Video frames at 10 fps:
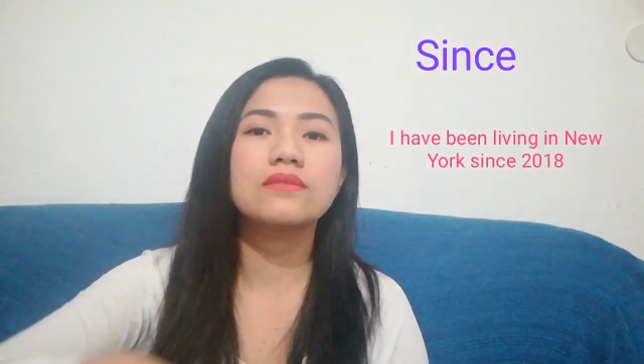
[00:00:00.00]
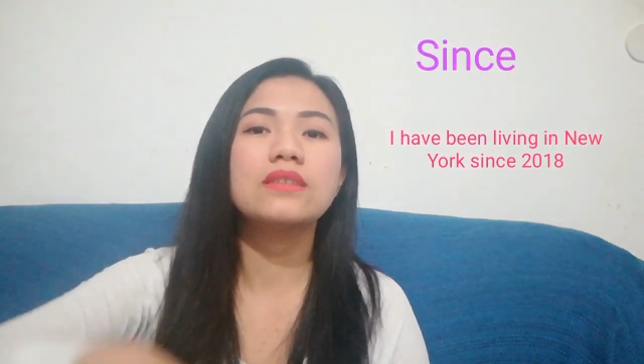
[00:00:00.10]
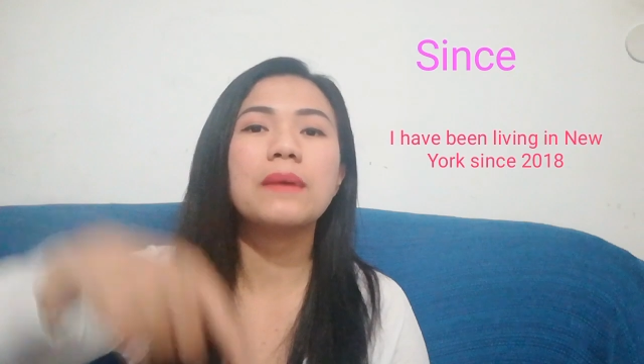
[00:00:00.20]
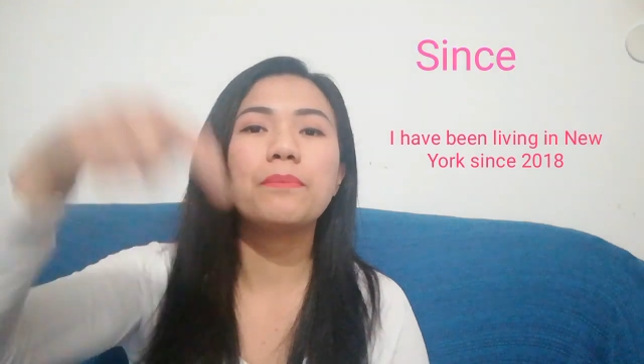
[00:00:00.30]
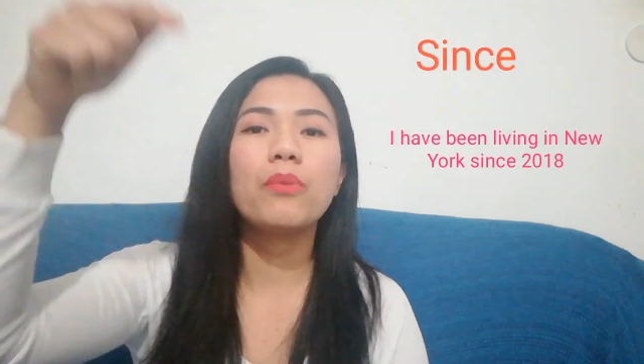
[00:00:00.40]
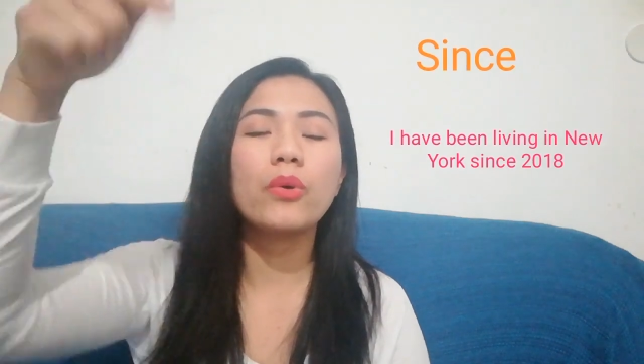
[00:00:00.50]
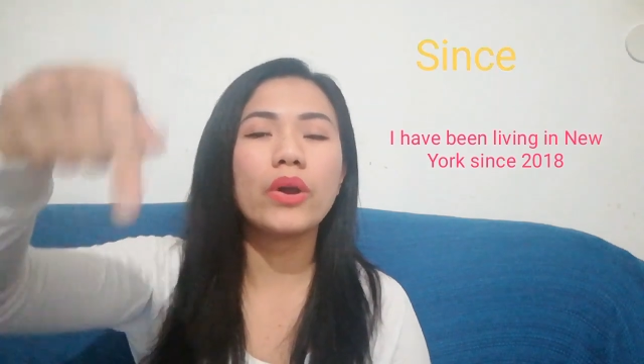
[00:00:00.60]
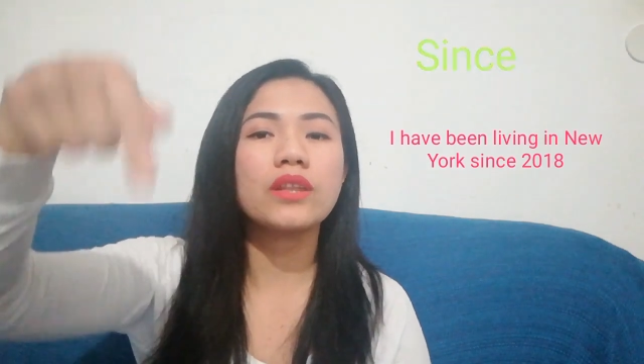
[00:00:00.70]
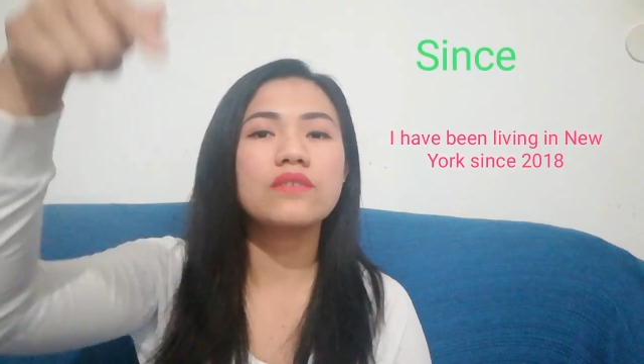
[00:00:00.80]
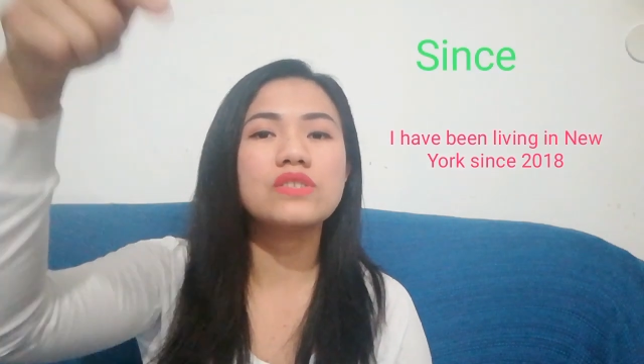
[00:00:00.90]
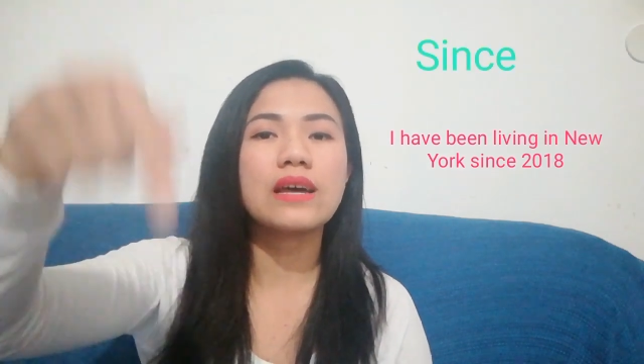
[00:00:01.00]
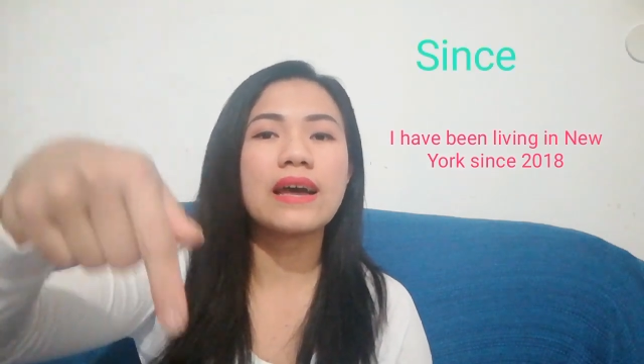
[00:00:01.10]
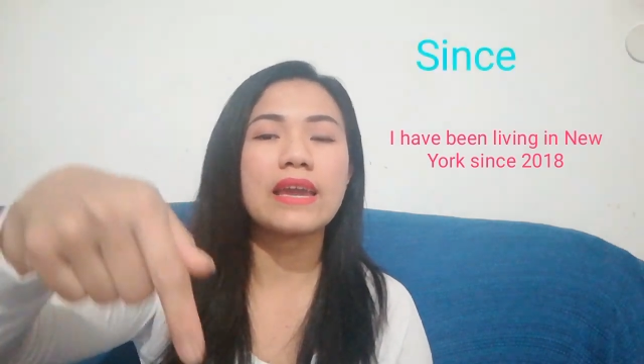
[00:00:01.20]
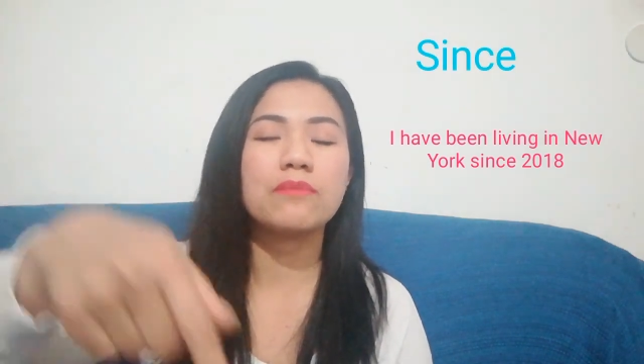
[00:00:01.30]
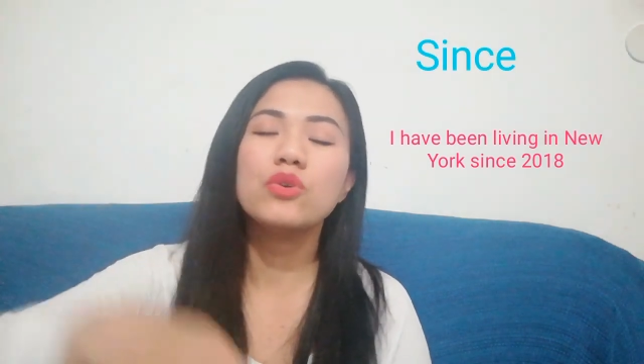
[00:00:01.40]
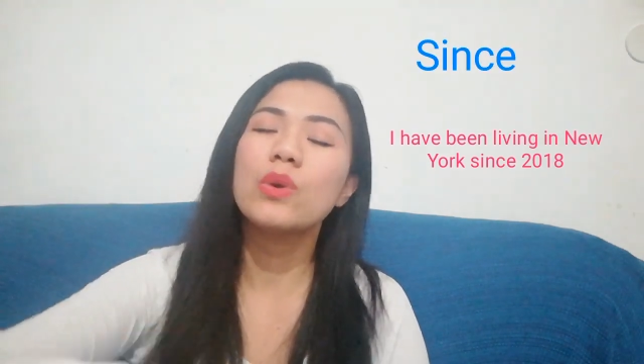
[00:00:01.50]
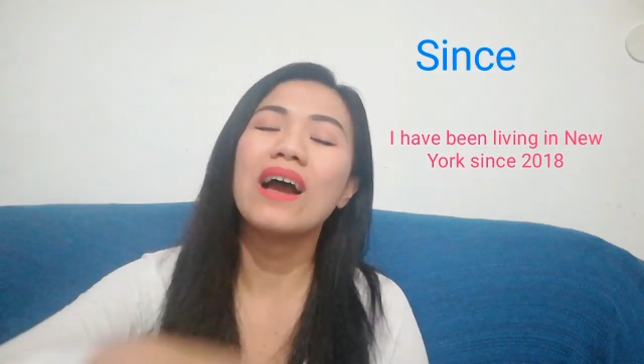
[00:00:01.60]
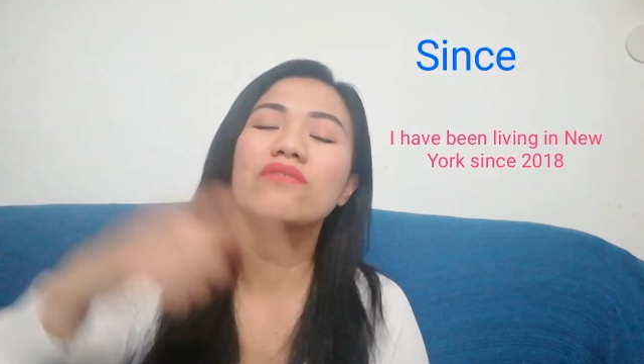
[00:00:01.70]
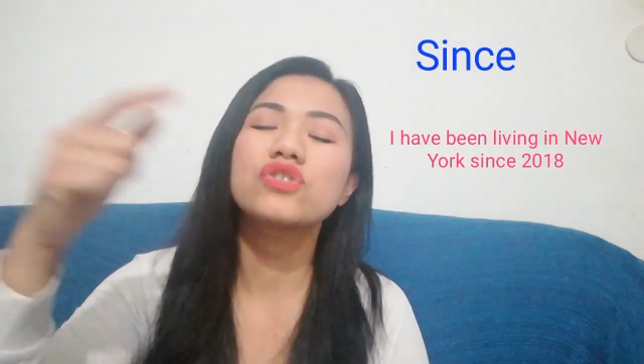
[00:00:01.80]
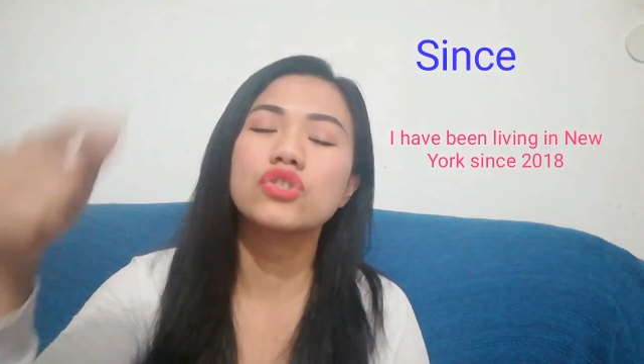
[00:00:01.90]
the point of time you have